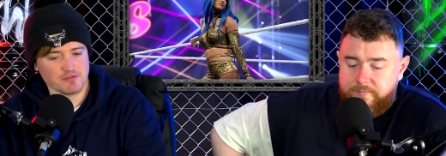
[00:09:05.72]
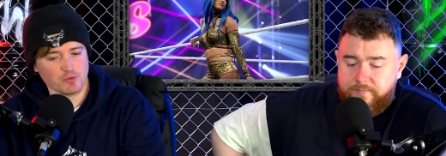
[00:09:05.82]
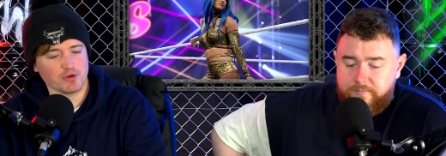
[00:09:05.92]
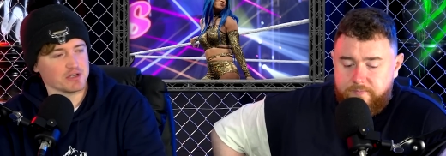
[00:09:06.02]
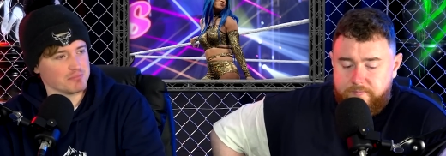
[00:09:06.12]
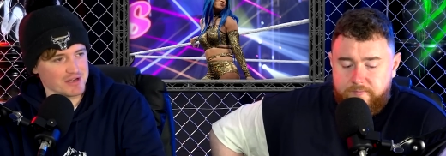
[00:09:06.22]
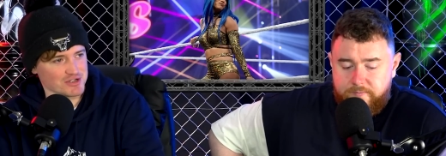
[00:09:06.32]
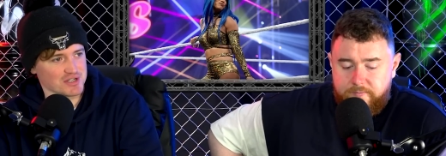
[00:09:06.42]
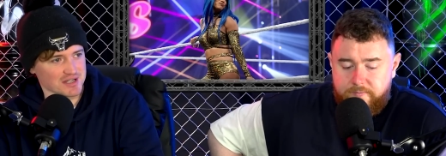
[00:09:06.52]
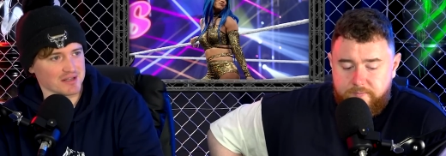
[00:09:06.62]
Speaker 1: avoided
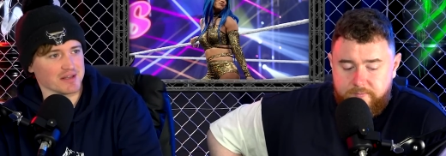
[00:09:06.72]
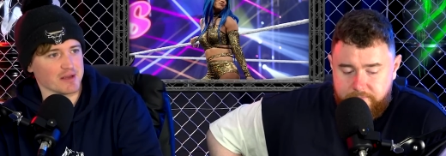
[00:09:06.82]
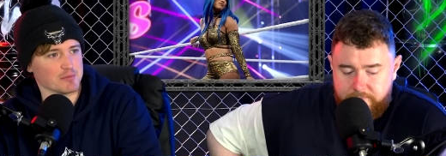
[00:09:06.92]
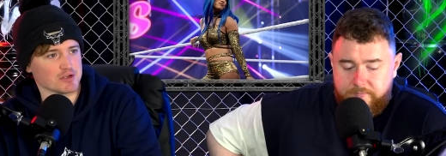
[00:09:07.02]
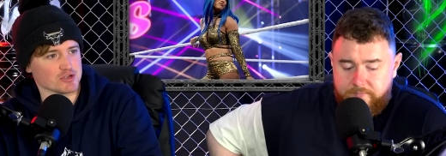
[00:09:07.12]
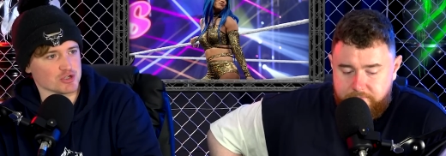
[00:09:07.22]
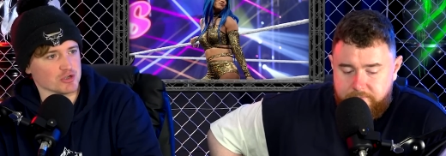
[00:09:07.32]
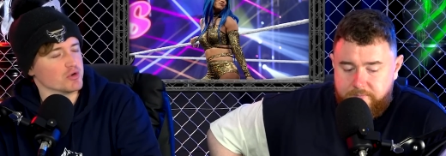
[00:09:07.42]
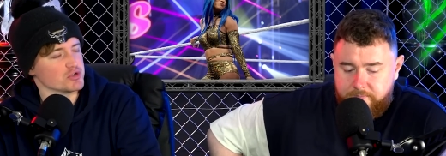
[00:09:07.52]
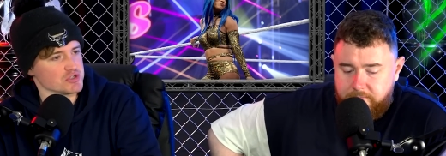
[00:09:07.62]
mentioning it there because she
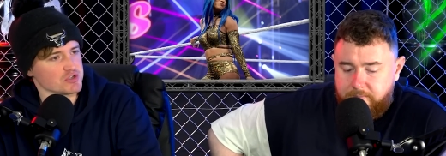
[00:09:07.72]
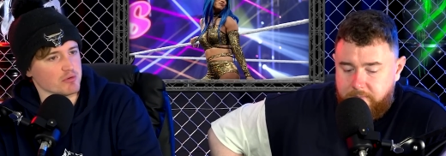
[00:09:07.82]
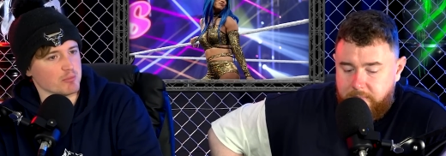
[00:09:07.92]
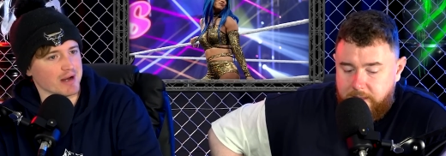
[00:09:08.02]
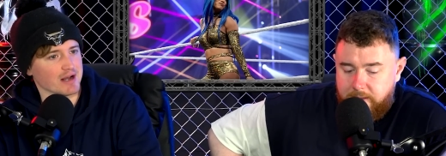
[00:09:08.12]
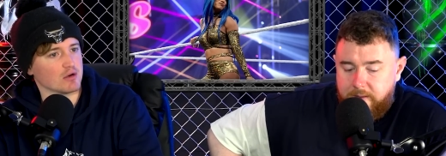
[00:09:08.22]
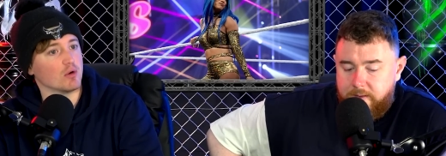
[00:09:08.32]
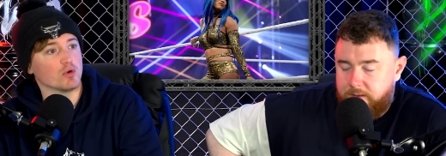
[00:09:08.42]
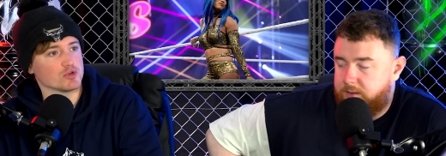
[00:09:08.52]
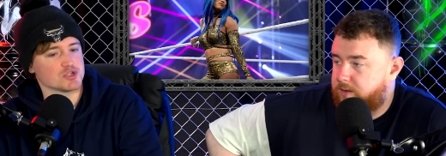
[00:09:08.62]
knows she's coming back,
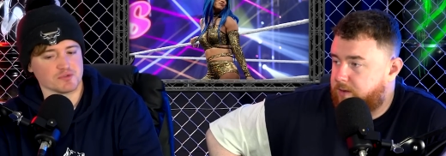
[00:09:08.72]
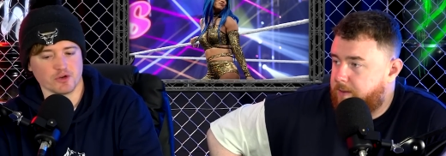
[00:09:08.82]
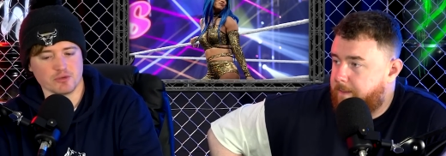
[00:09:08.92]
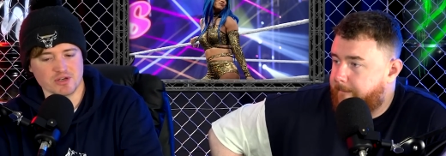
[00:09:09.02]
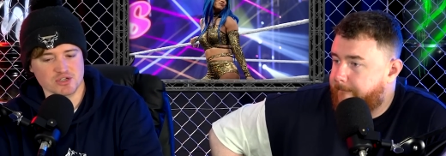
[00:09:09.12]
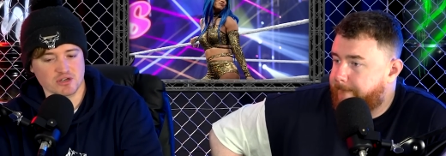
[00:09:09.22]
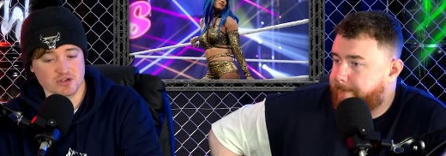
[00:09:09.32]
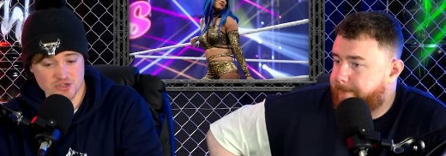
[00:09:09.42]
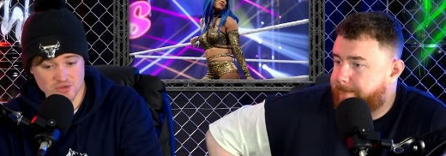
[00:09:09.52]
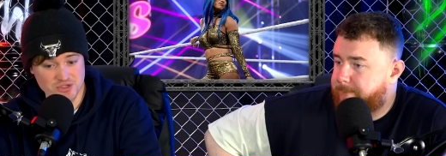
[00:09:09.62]
or she's avoided mentioning it
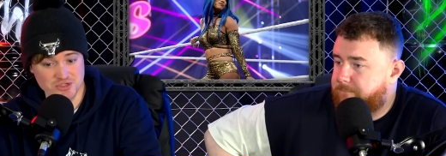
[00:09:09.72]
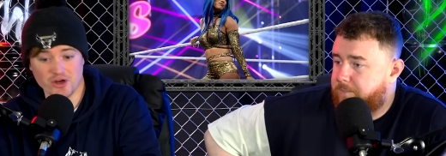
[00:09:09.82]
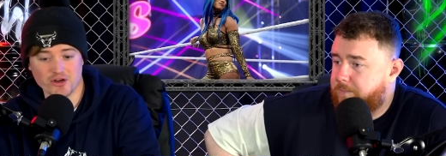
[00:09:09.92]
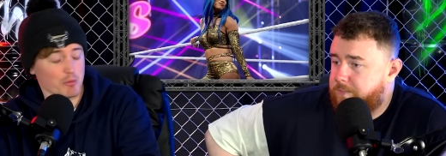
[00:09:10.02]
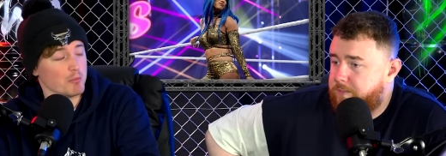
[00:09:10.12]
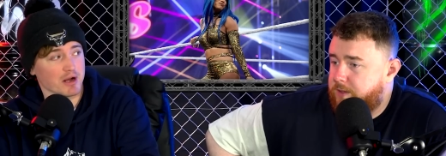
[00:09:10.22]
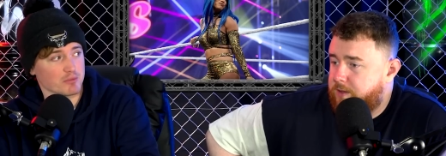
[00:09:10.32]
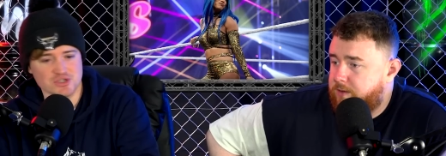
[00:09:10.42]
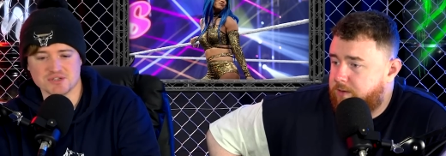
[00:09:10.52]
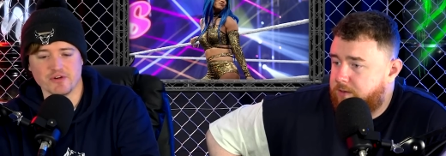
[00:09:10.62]
because she knows she's not coming
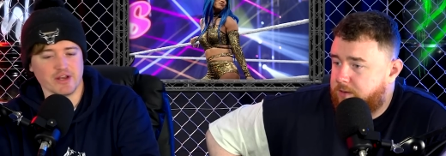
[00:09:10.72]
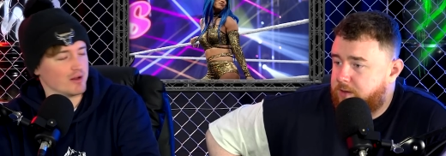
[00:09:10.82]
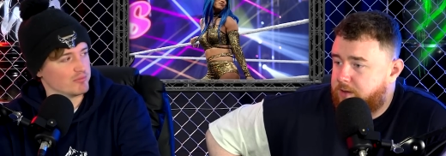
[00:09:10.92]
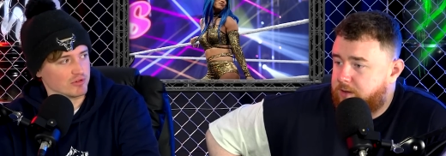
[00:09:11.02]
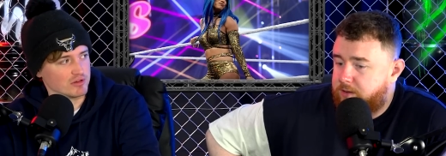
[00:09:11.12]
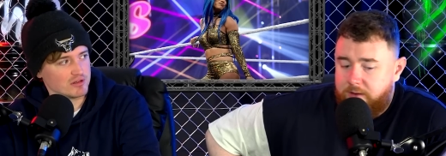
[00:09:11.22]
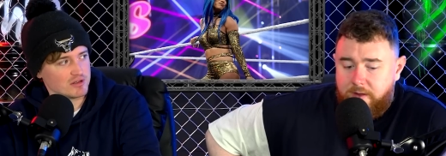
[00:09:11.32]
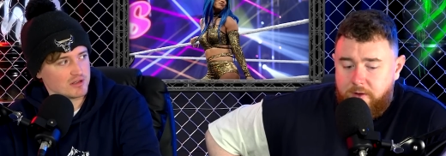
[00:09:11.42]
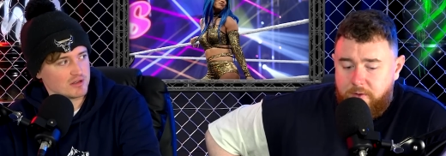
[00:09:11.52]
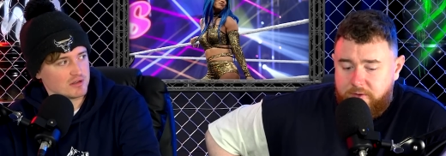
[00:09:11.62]
back, which isn't very helpful.
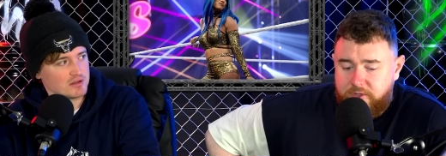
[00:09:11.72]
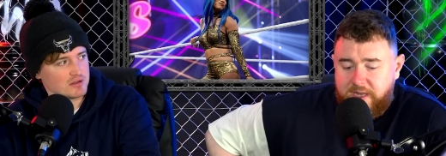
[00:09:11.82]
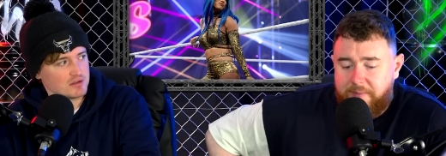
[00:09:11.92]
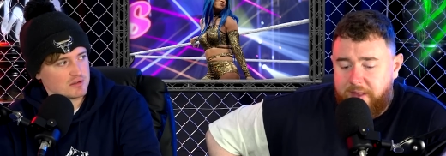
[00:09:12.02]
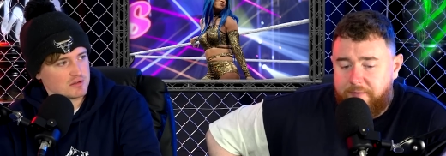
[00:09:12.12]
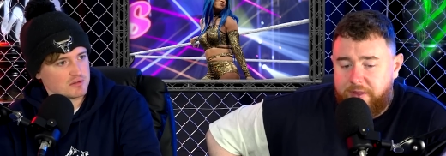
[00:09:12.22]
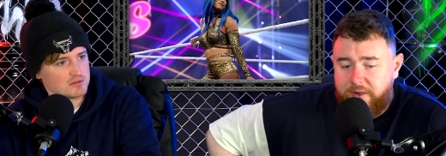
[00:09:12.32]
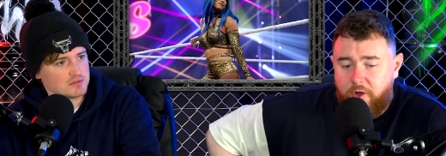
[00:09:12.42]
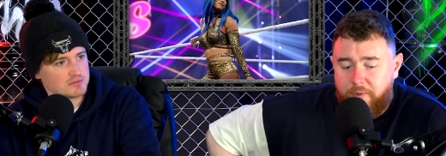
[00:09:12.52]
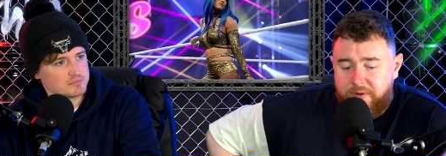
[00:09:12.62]
Speaker 2: No, she's keeping
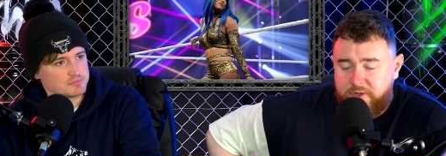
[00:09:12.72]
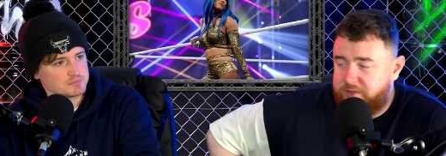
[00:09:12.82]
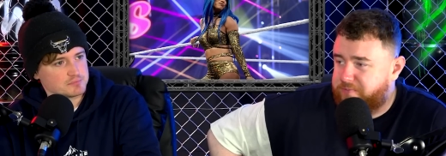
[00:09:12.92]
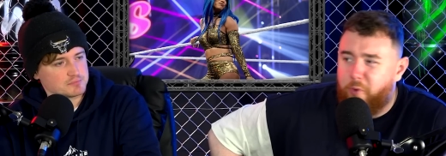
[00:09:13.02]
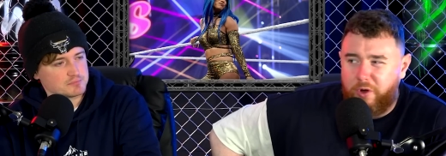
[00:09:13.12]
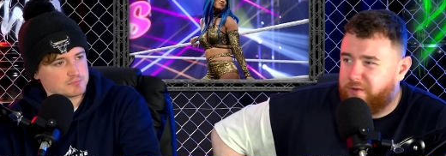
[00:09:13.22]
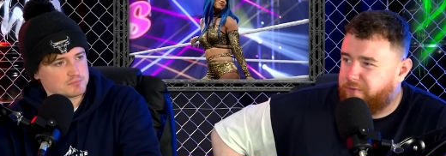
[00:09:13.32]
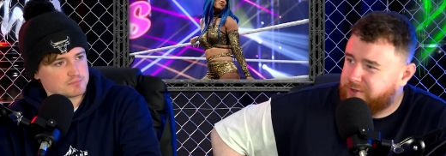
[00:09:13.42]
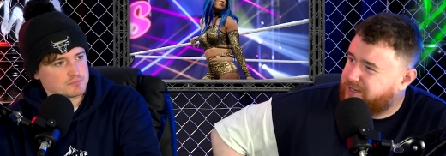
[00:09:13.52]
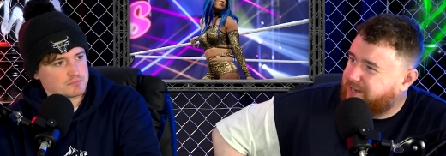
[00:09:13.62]
everything open. She's
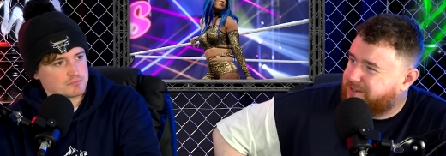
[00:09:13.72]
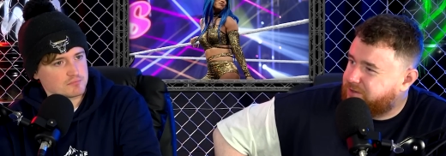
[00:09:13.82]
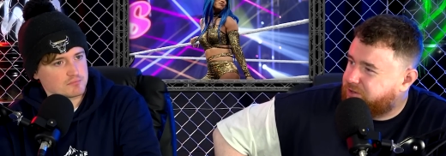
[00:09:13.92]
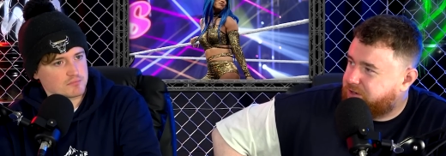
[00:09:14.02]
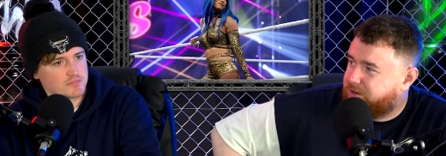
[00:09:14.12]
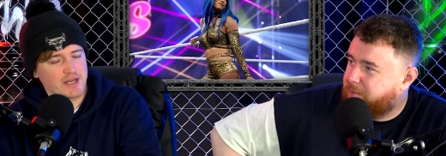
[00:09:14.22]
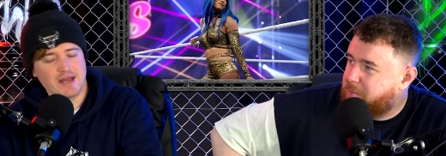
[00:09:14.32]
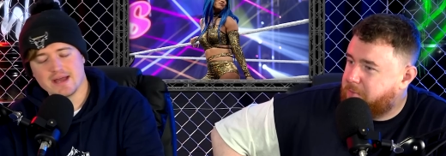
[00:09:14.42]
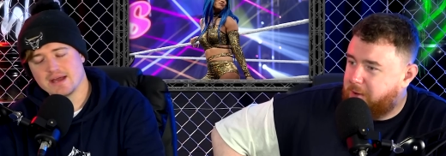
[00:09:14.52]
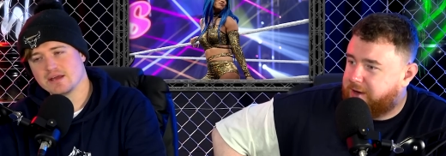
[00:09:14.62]
wonderful tease, isn't she? I
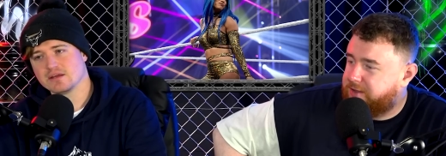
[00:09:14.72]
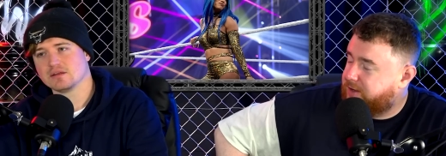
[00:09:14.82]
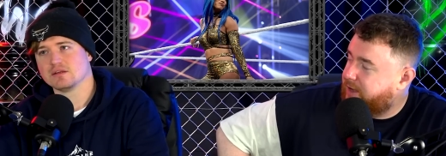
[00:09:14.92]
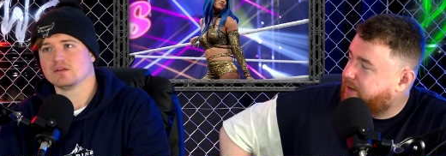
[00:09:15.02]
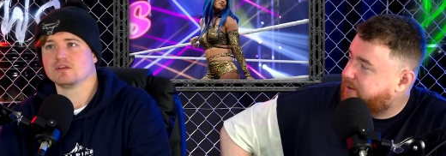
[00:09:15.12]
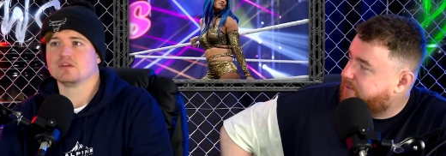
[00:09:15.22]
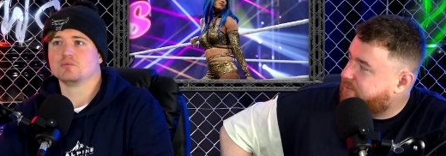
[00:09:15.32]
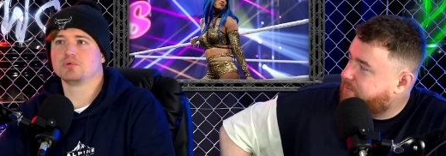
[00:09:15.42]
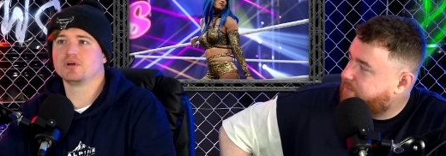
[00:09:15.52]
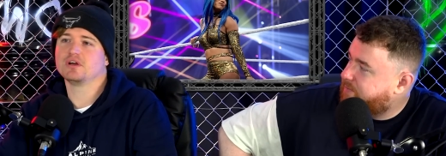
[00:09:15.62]
Speaker 1: remember back in the day.
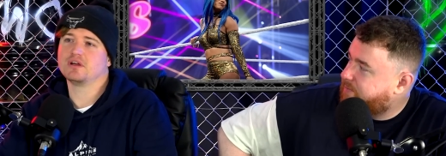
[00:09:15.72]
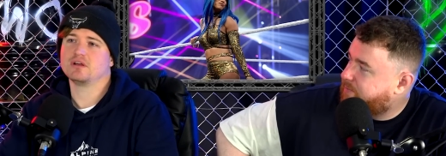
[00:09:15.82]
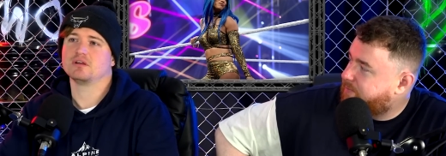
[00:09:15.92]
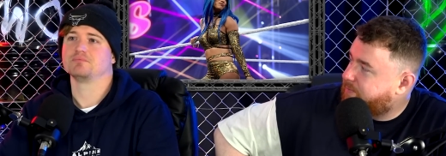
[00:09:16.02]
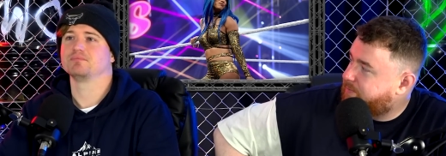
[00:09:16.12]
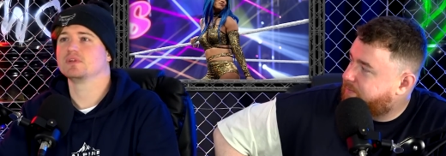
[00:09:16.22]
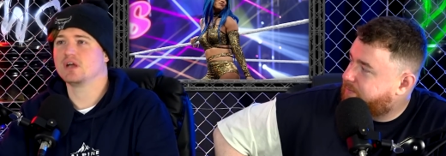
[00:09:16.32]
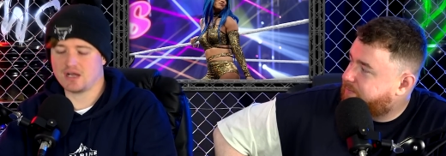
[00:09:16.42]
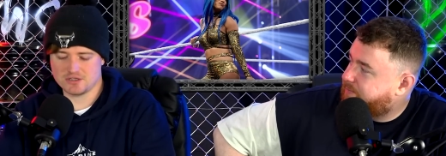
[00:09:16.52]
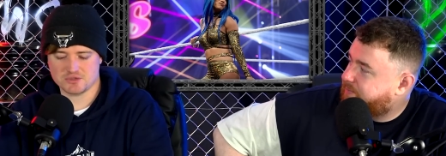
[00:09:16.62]
But
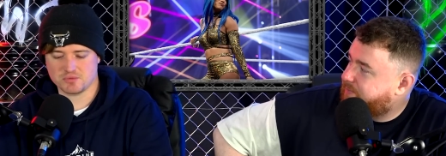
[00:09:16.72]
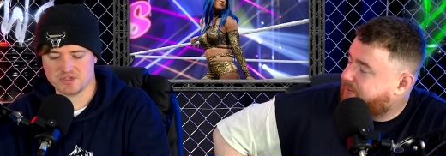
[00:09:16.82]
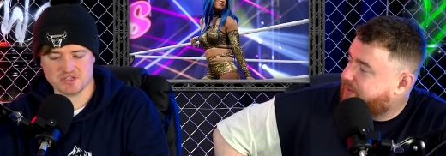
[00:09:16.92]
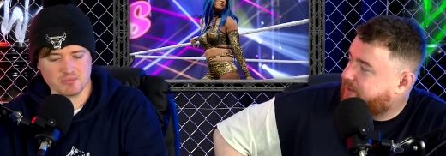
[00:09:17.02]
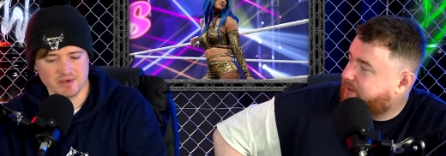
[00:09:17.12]
I just want to see her